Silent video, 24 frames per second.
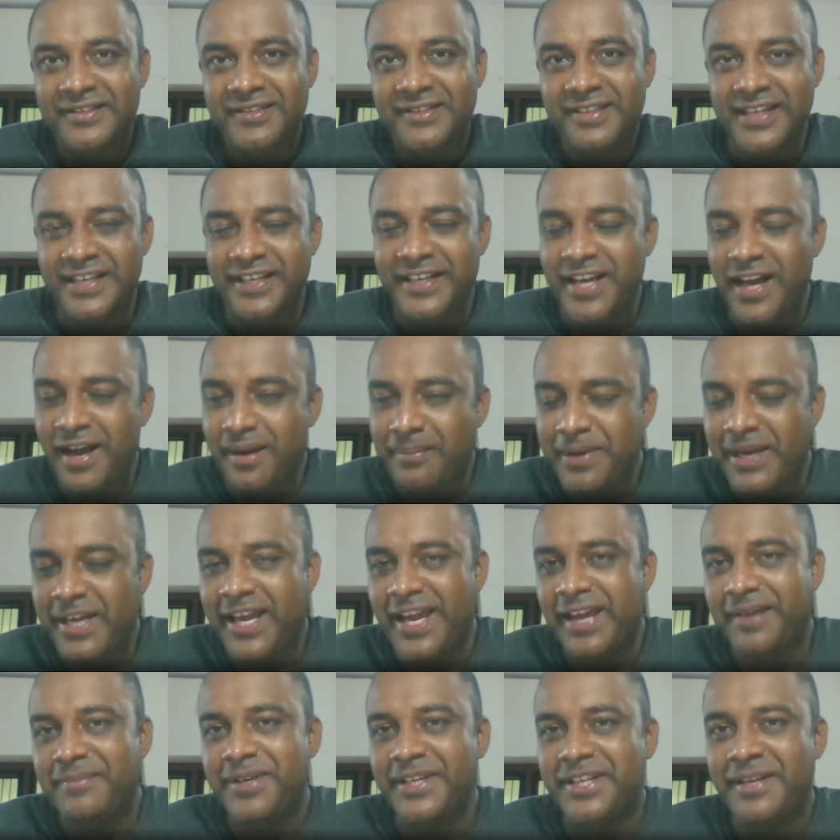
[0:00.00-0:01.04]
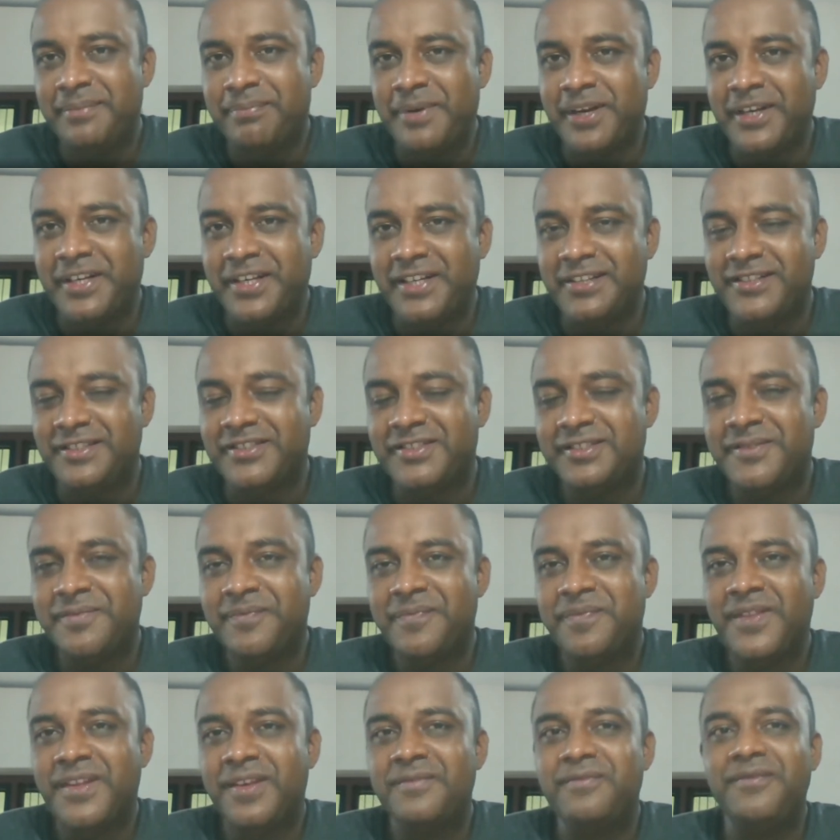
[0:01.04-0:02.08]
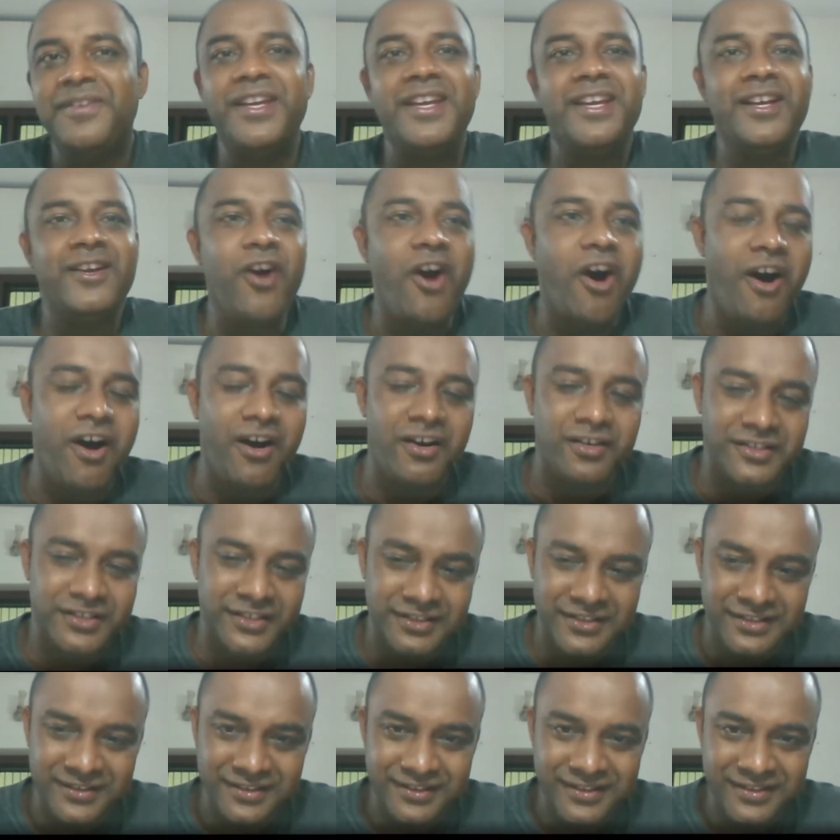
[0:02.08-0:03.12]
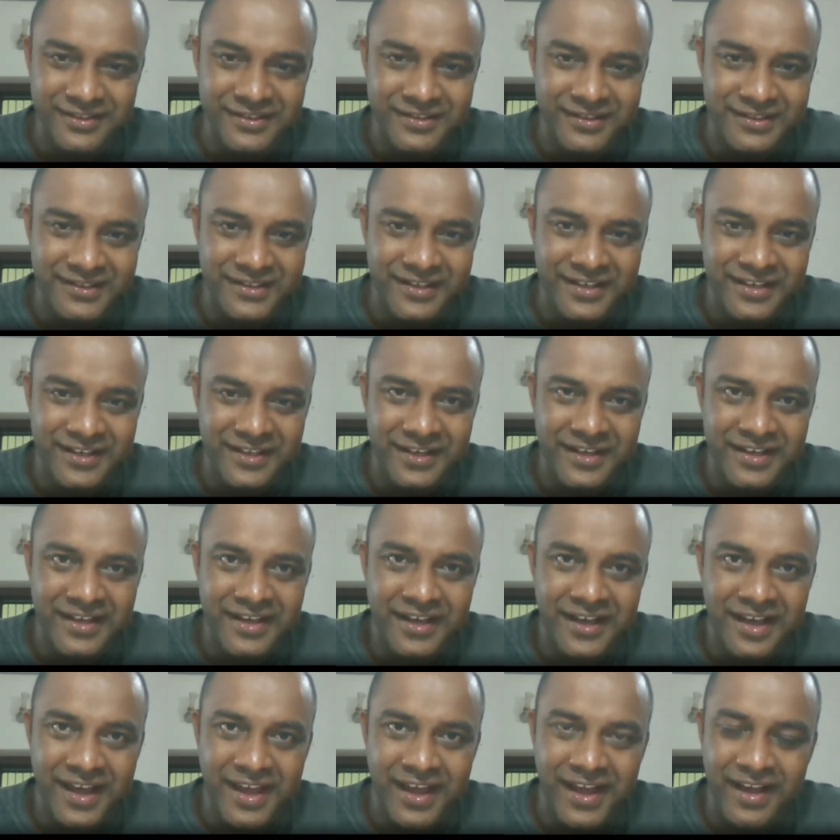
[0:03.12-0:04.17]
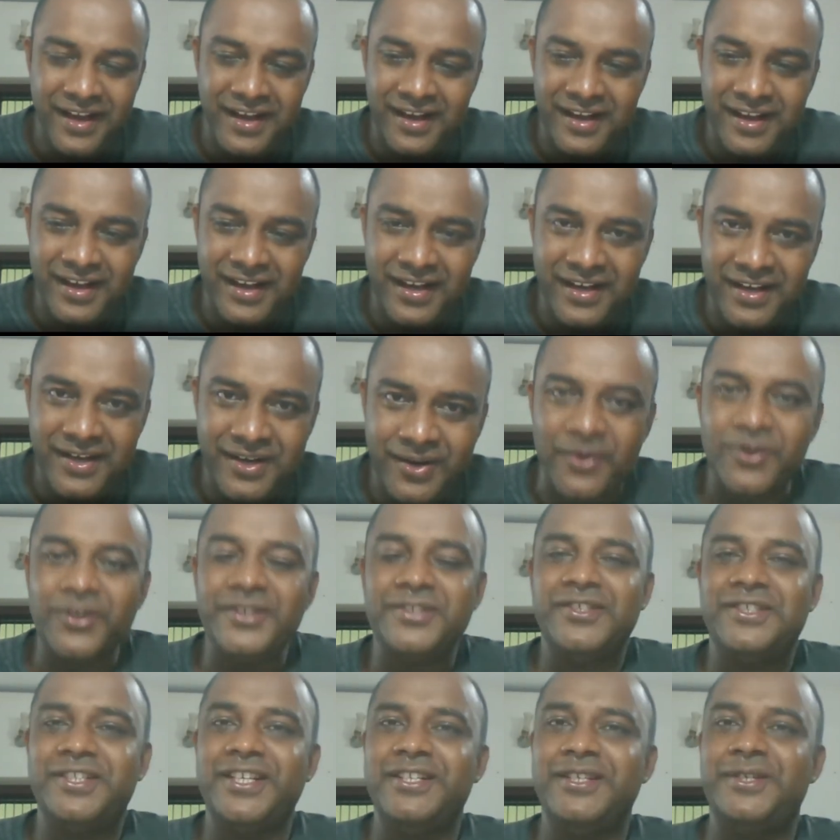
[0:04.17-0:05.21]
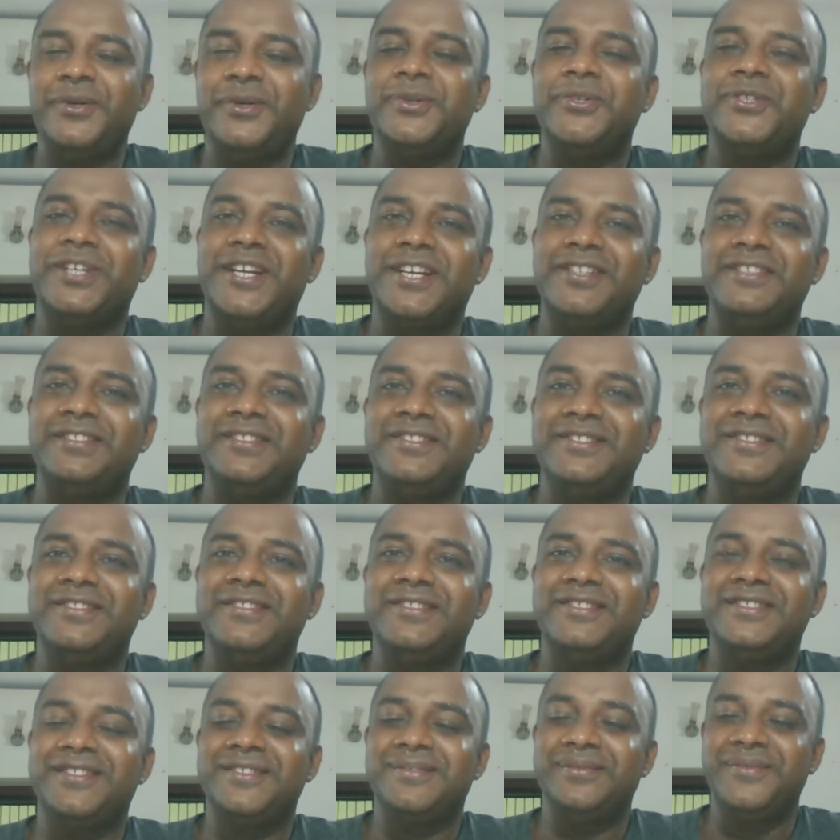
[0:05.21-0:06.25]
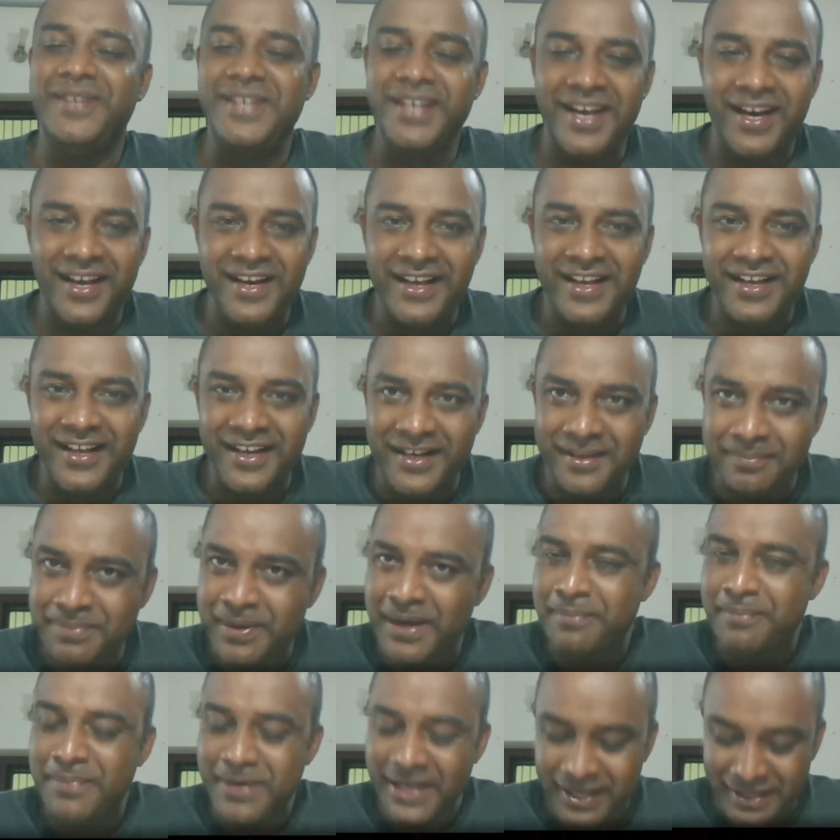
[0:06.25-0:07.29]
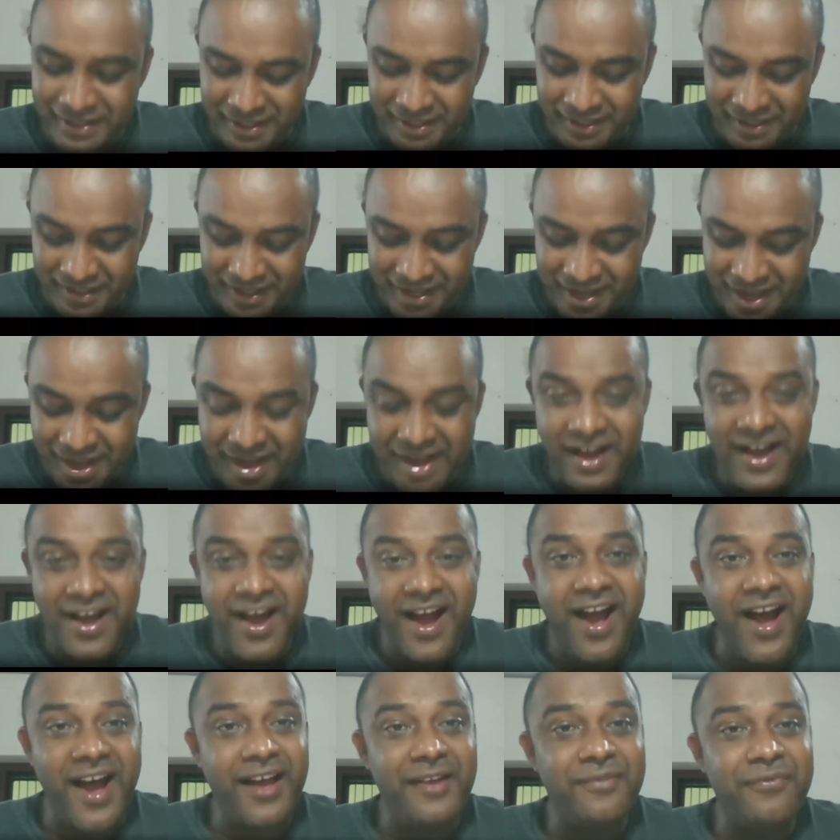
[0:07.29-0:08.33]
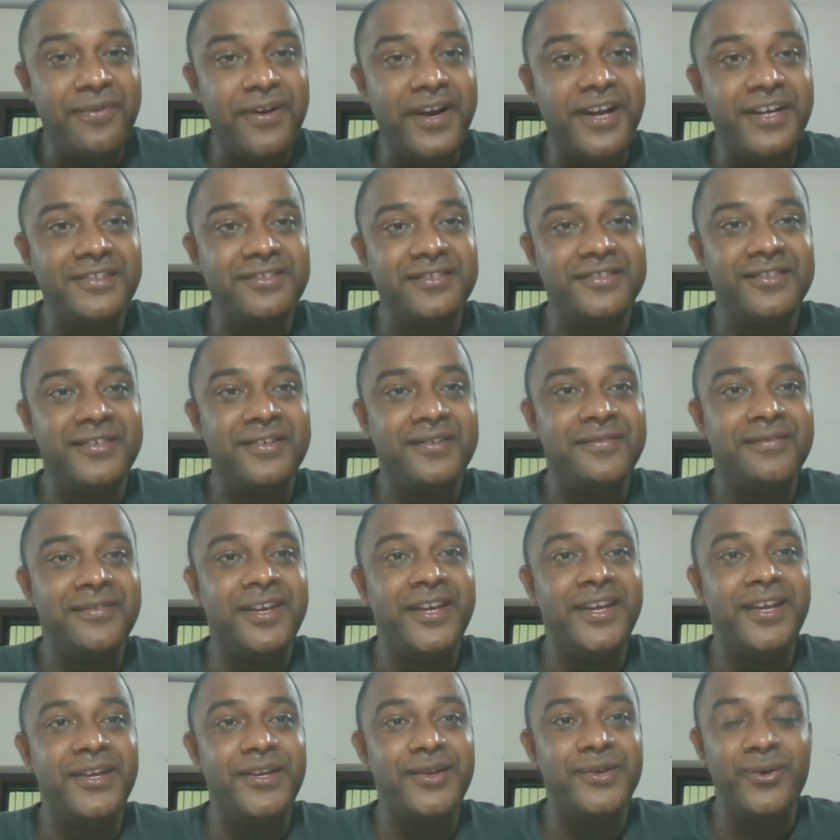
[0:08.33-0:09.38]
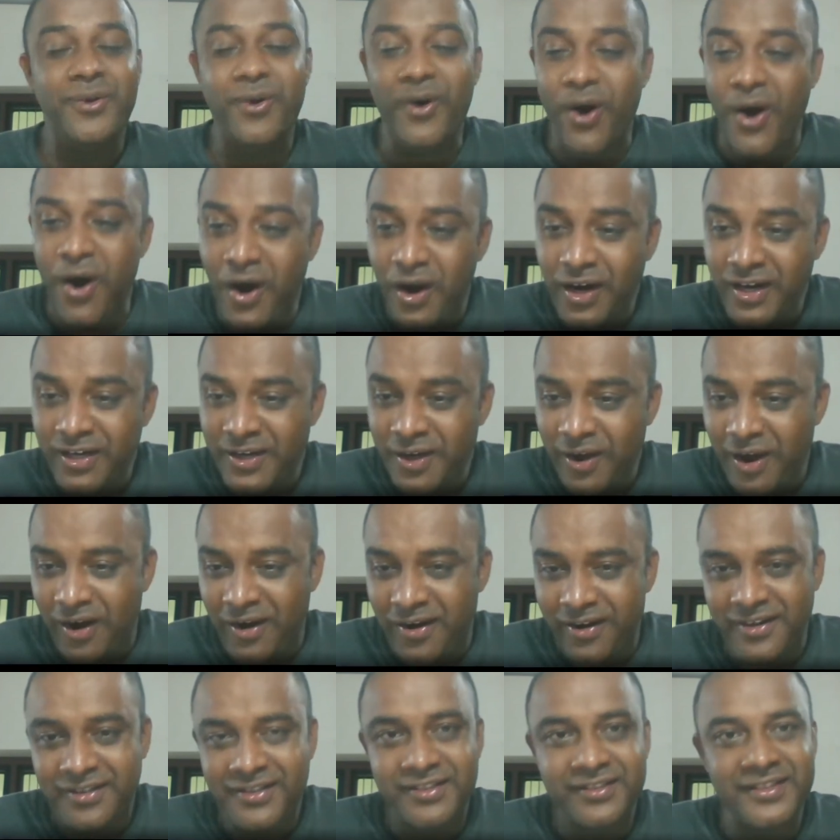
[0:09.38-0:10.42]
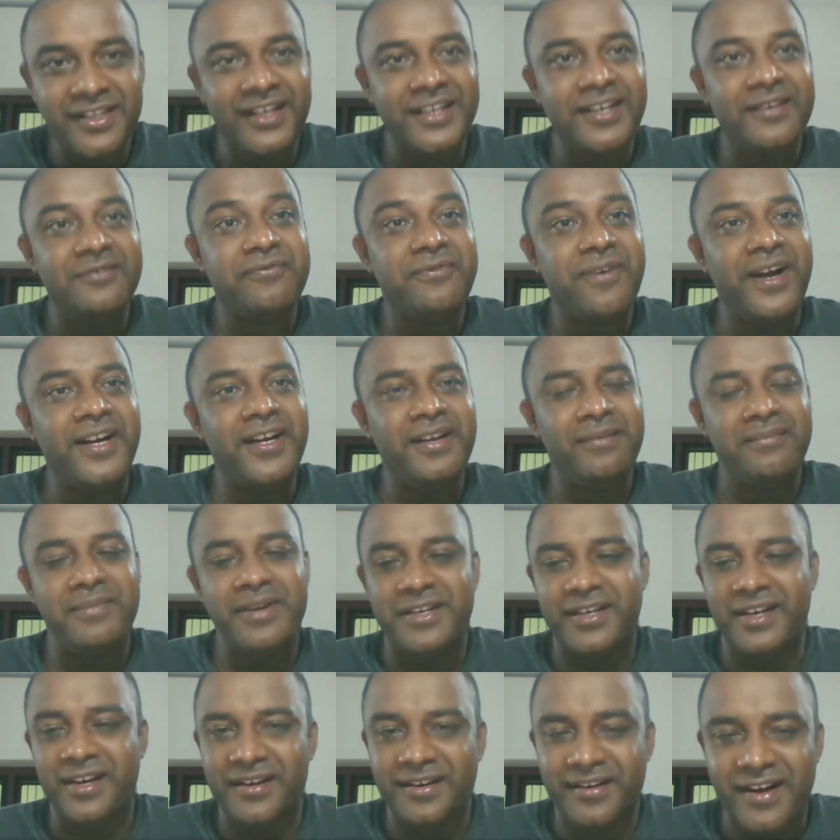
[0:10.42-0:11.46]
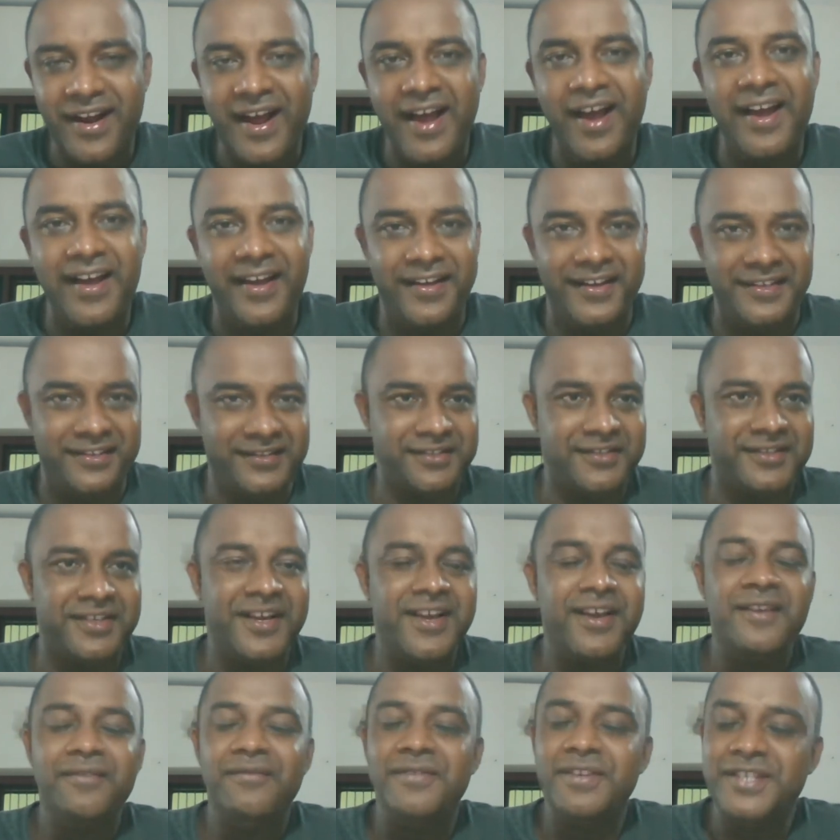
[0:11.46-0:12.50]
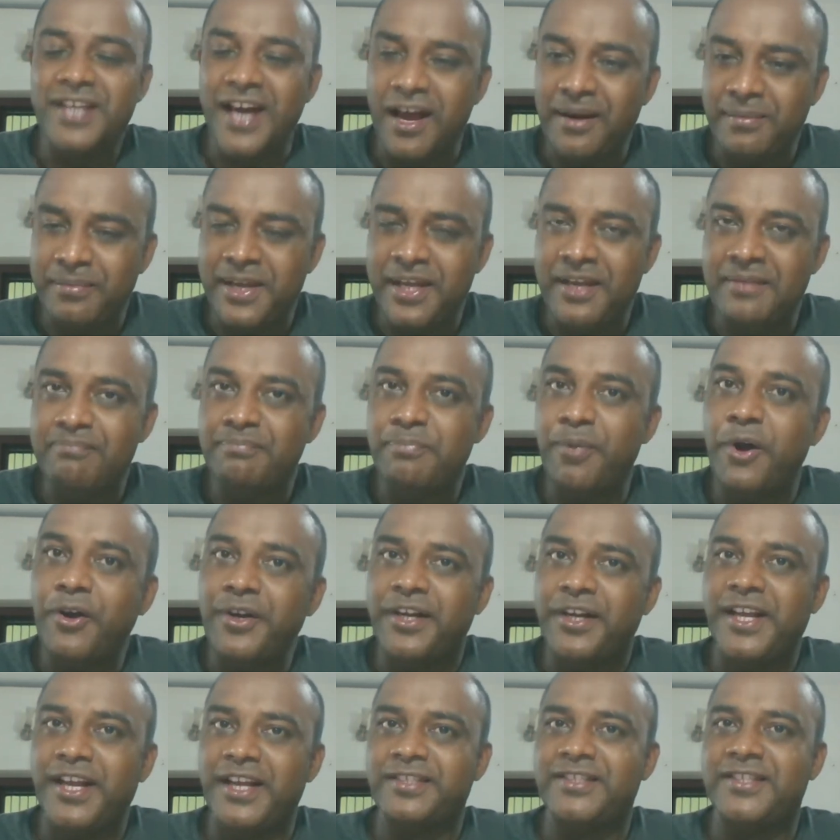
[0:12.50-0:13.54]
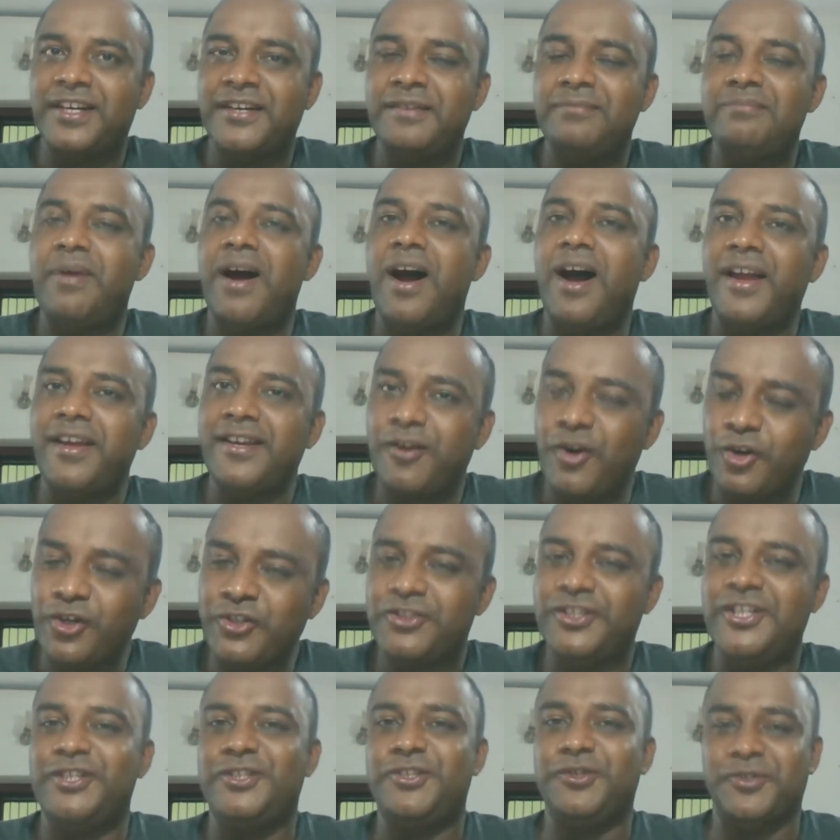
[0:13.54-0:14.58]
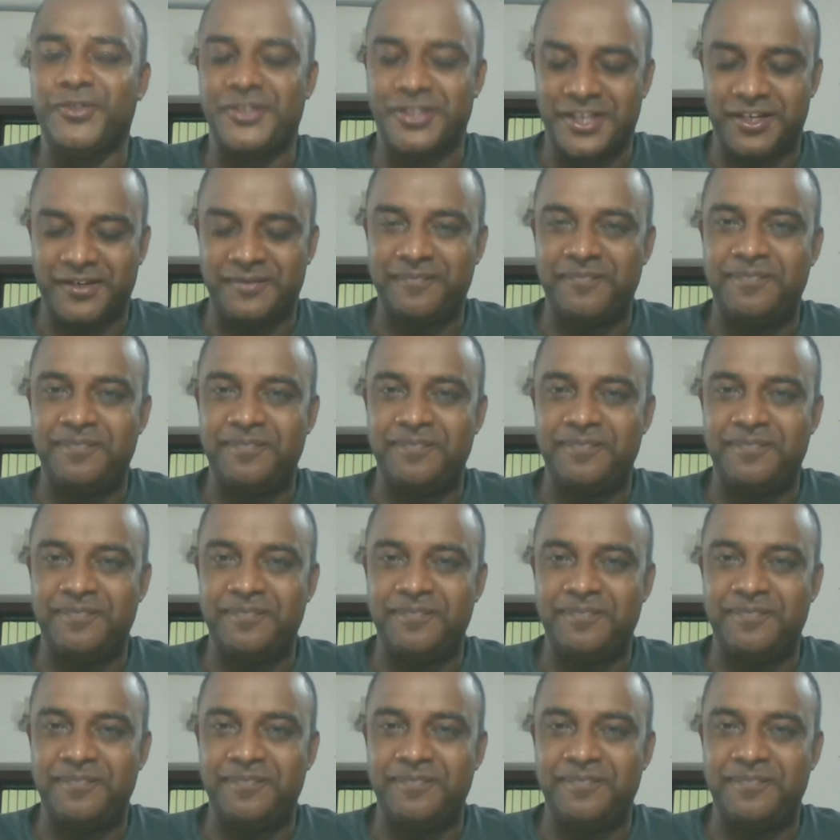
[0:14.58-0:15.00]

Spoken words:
India became independent. we got a constitution, we are a republic, and friends, you all got certain fundamental rights which are being protected by constitution.